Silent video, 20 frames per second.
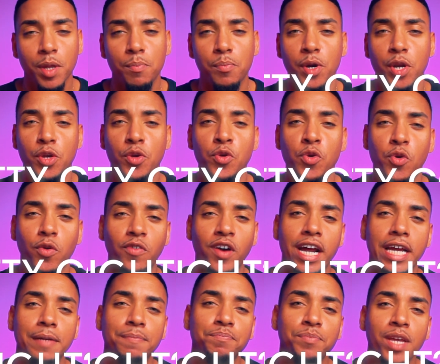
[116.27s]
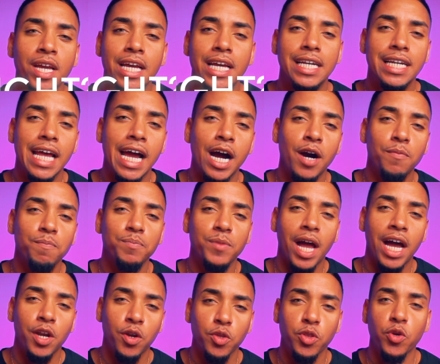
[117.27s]
Pretty cool, right? Now,
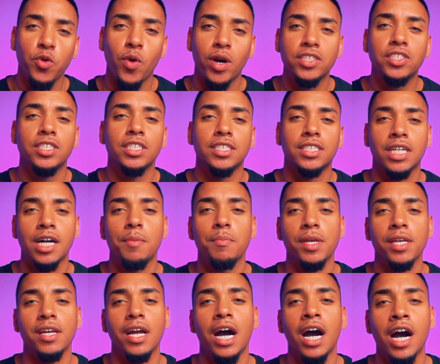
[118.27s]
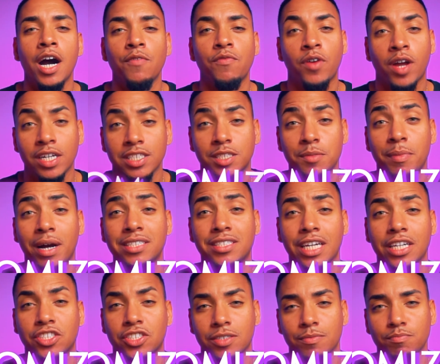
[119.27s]
I know the question is coming of
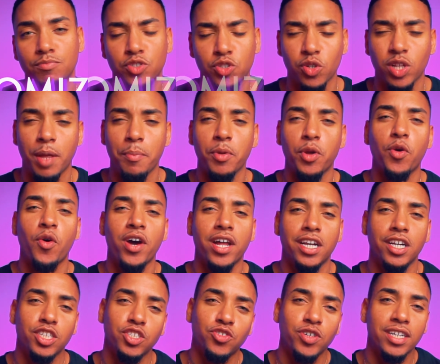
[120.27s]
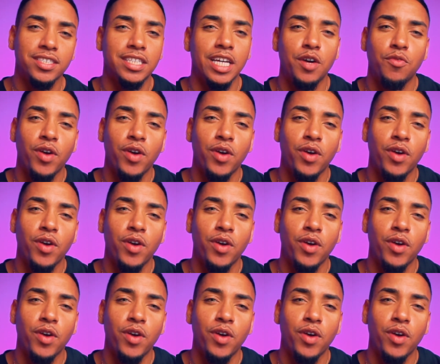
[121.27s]
customization, so let me go ahead and address that